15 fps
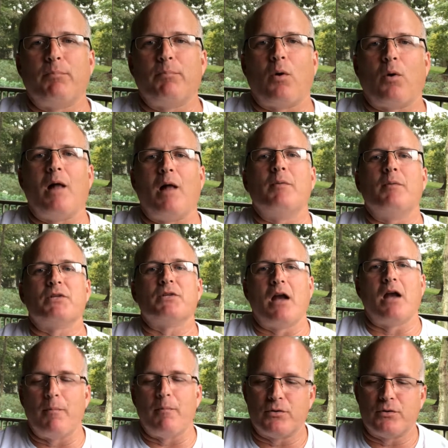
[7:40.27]
problems and
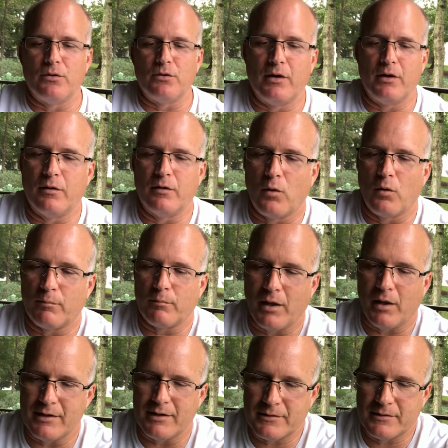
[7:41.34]
opportunity in the
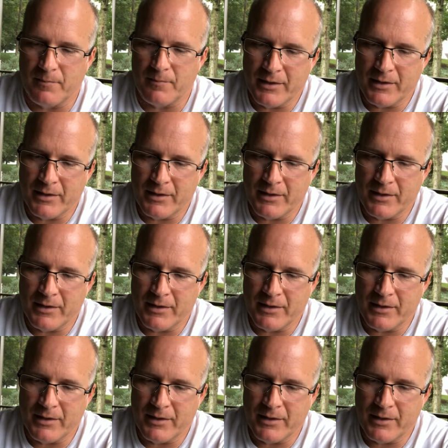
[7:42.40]
workplace.